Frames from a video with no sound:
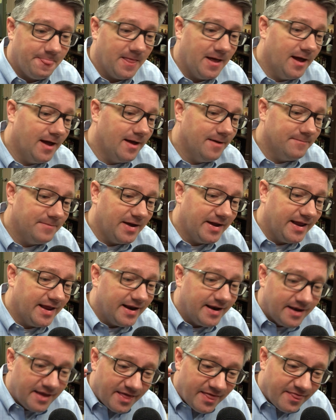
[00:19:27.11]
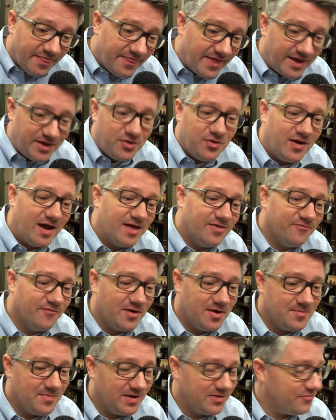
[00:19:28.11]
Again, thank you guys
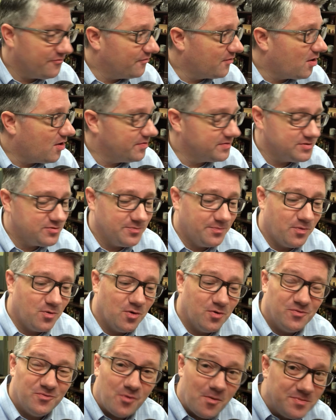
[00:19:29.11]
very much for all the support.